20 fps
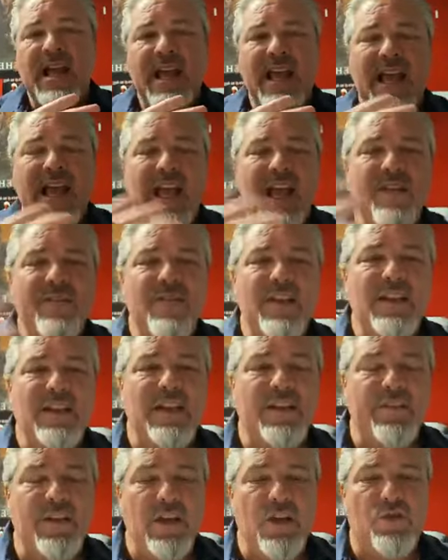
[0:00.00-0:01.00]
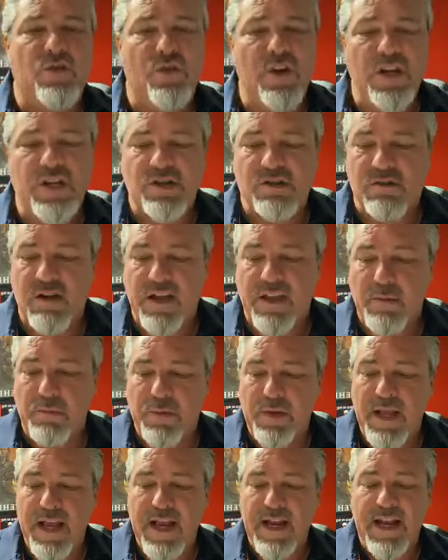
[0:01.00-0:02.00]
every living creature on the
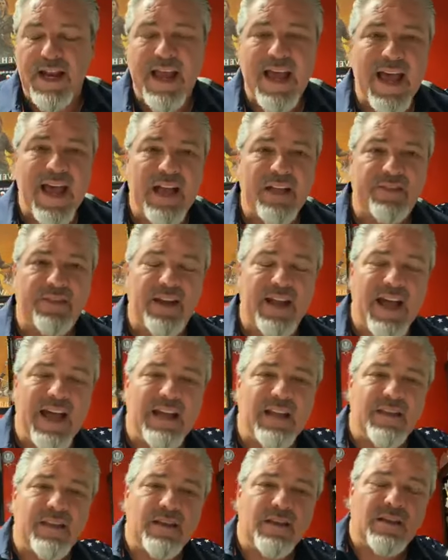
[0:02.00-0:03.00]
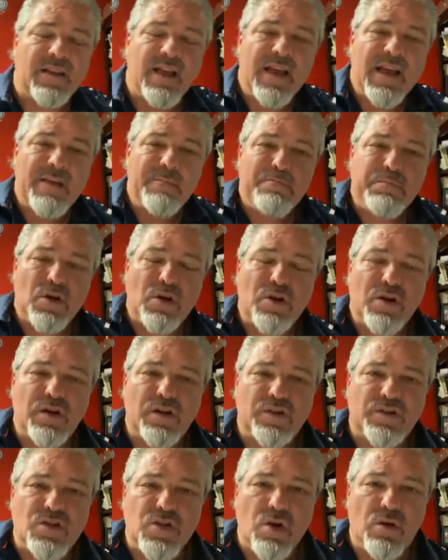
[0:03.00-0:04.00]
planet has it. How do the
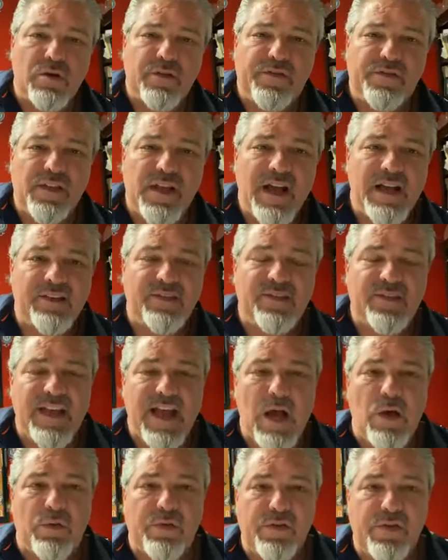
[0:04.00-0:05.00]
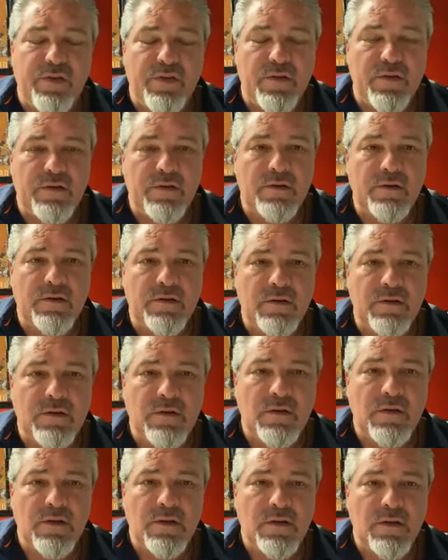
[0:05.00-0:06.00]
birds know to fly south
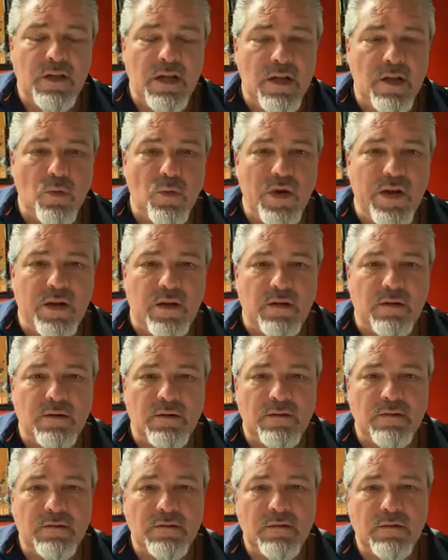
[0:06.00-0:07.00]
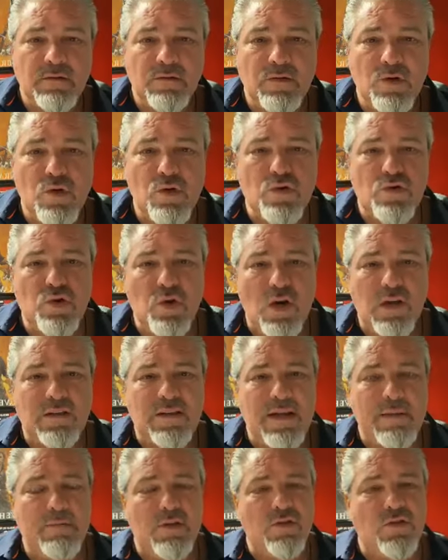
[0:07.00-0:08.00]
in the winter? Who taught
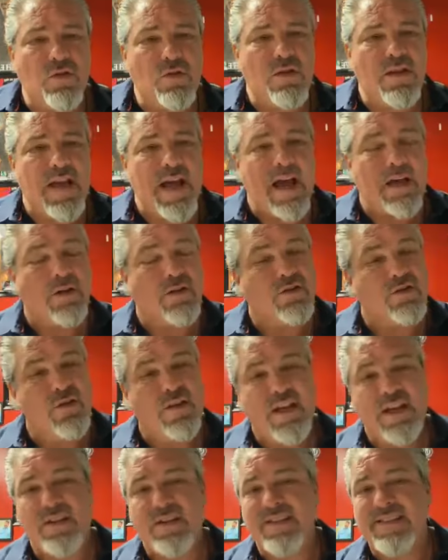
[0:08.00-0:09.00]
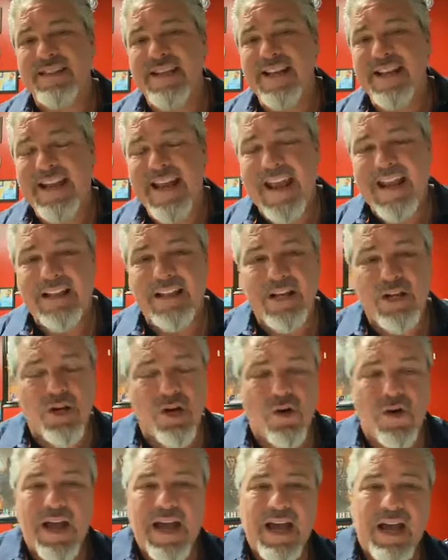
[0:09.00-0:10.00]
them to do that? Or do they just innately
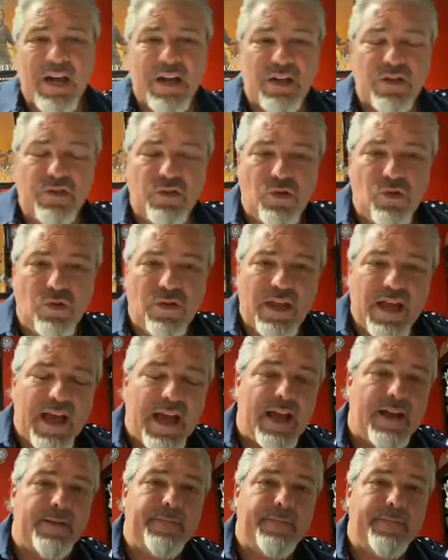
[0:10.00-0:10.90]
know how to do that?